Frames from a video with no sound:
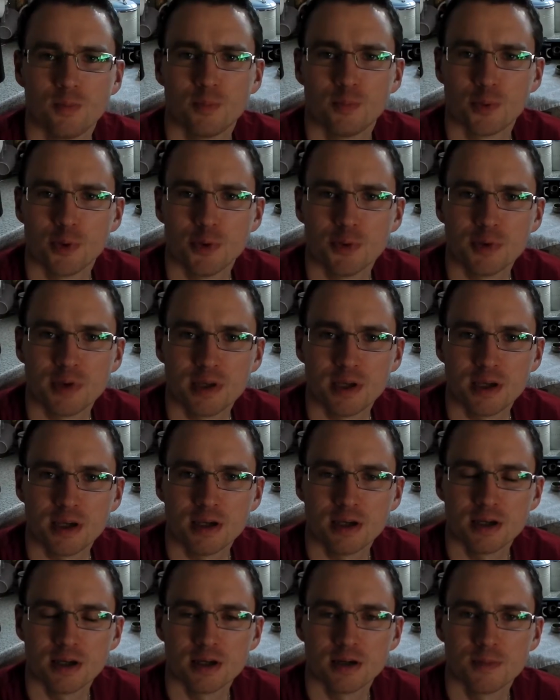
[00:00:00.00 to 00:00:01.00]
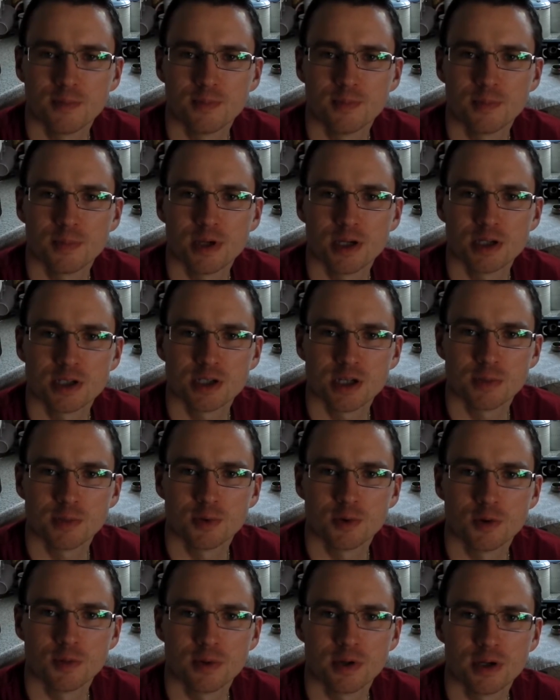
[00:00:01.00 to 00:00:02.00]
brewed the um, SJ
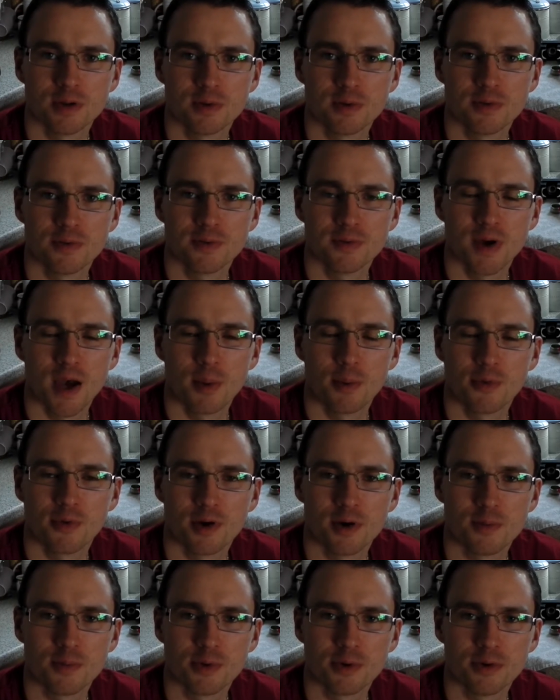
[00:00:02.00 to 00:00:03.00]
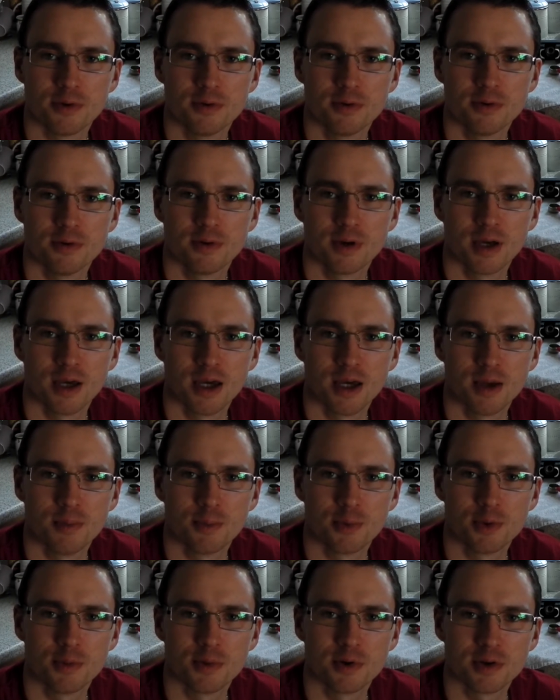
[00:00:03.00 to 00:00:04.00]
Pour beer with Hammerphone Brew and
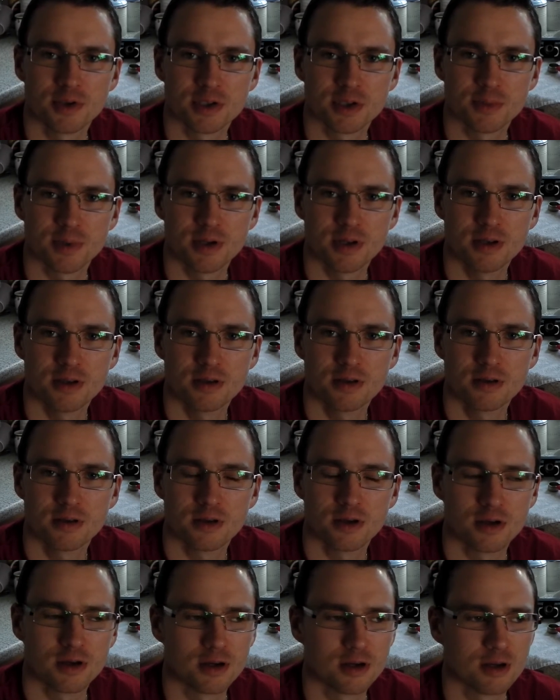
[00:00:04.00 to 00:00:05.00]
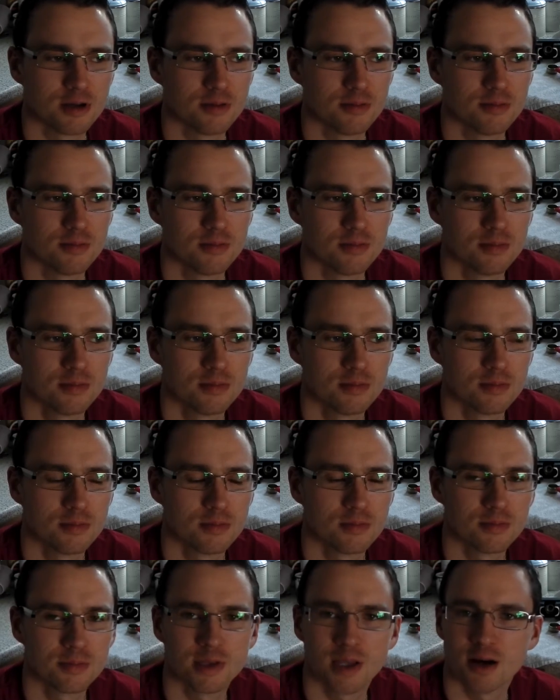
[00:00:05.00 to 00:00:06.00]
Brewmaster Ben. Um,
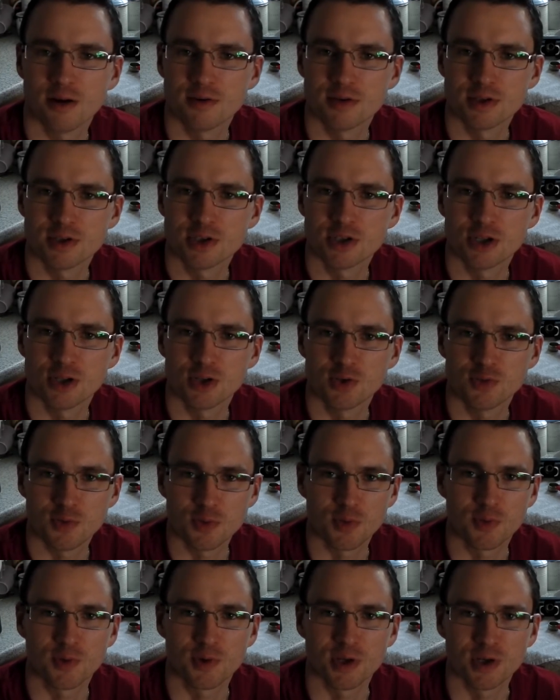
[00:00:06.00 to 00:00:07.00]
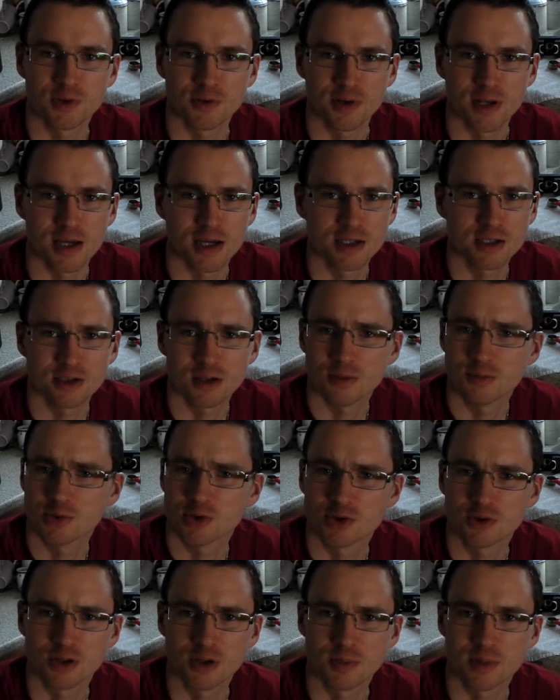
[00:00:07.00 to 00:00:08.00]
Darren's in charge of all the footage for that, so I'm
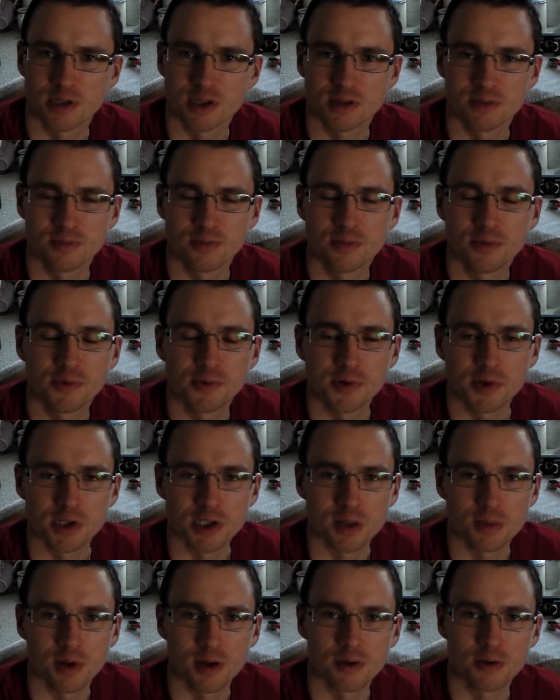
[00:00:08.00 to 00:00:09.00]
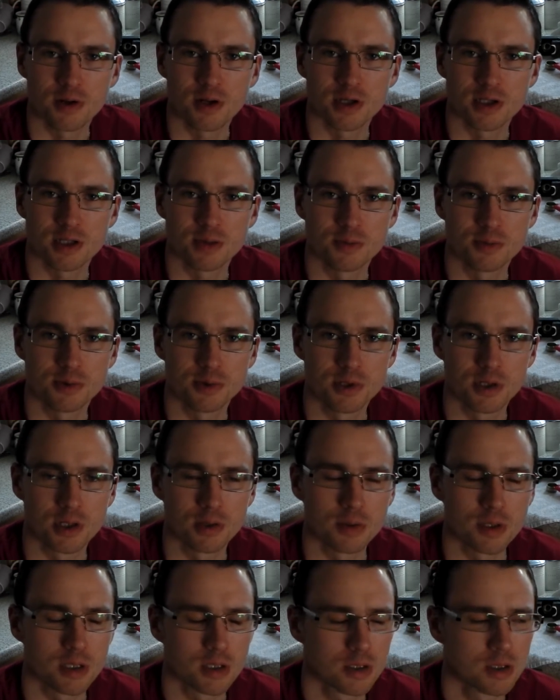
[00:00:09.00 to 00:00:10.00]
sure there'll be some footage uploaded at some point in the
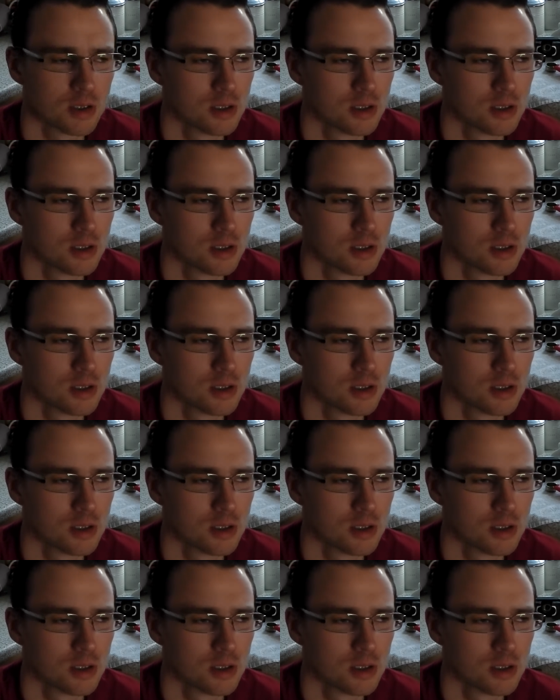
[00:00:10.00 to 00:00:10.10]
week.